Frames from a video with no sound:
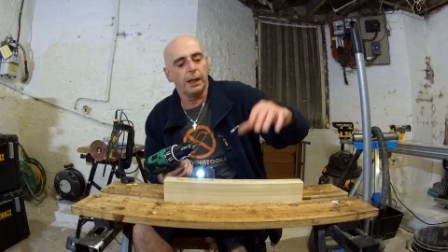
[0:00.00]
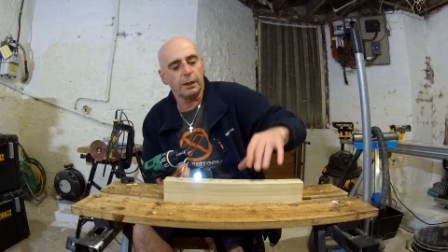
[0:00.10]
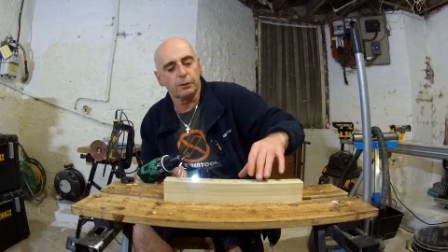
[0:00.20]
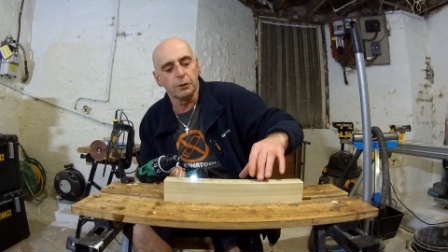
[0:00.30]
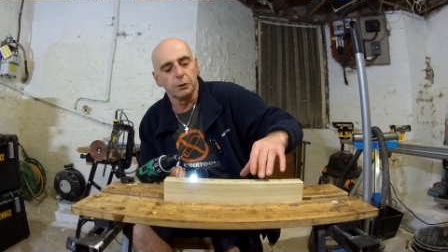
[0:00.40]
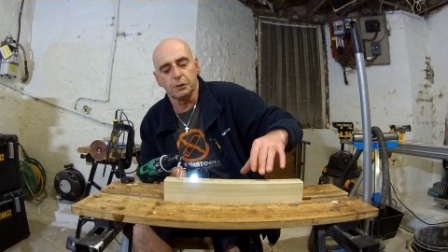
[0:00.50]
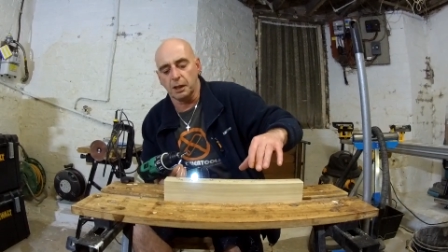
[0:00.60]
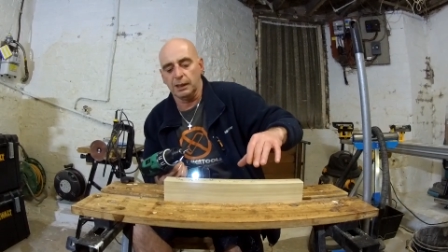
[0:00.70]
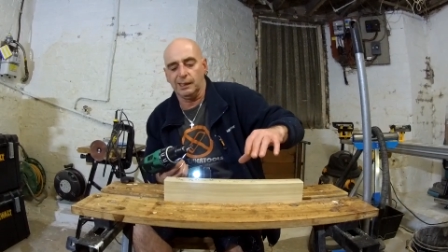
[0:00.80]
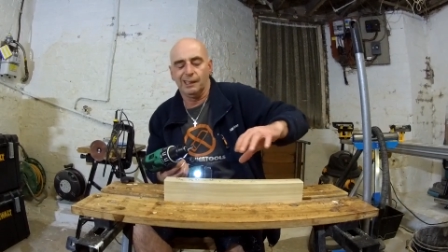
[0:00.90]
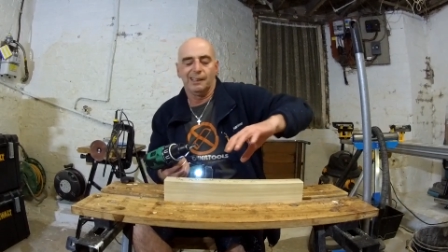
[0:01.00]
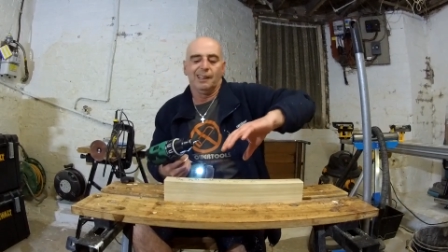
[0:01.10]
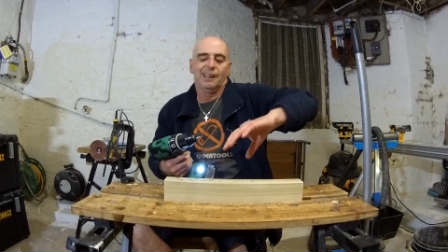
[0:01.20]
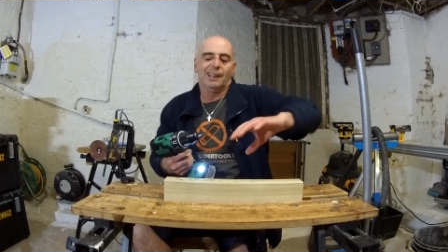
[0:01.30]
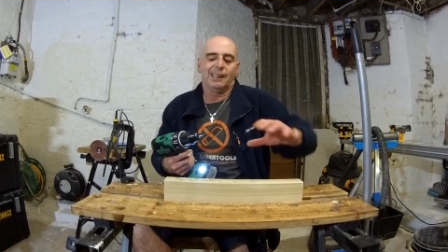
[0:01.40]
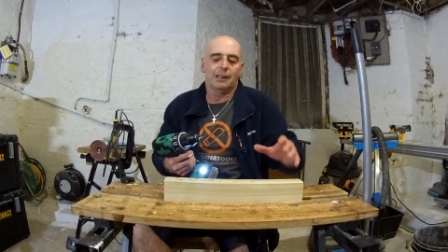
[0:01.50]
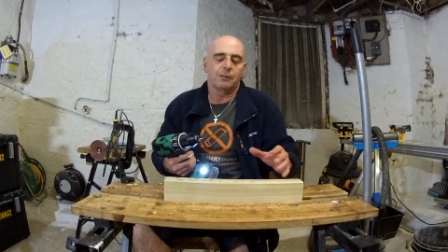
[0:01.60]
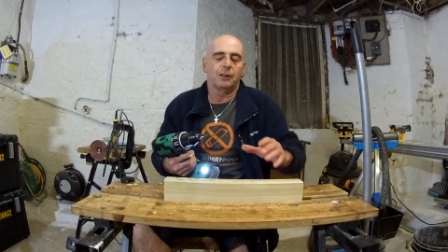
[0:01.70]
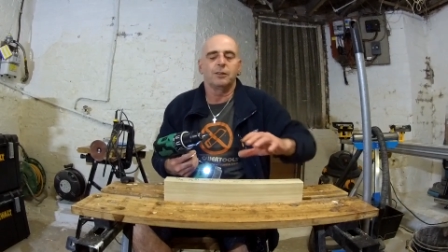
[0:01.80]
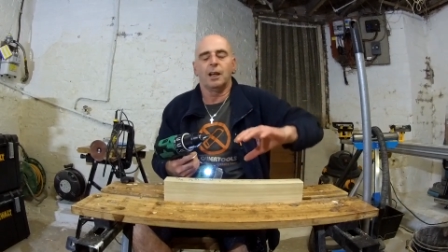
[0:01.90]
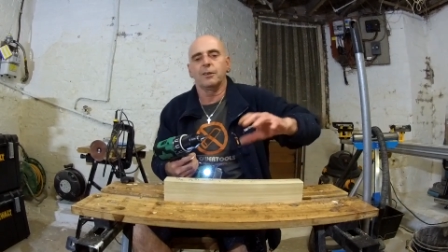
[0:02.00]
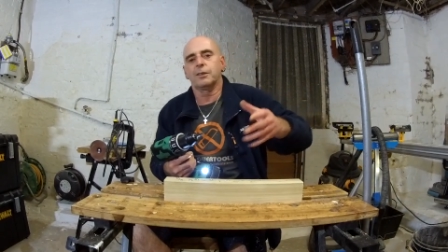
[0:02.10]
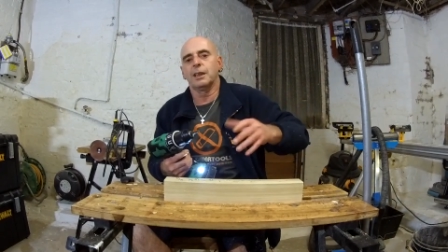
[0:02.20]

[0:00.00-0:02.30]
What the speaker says: they are too tight, it gives it a chance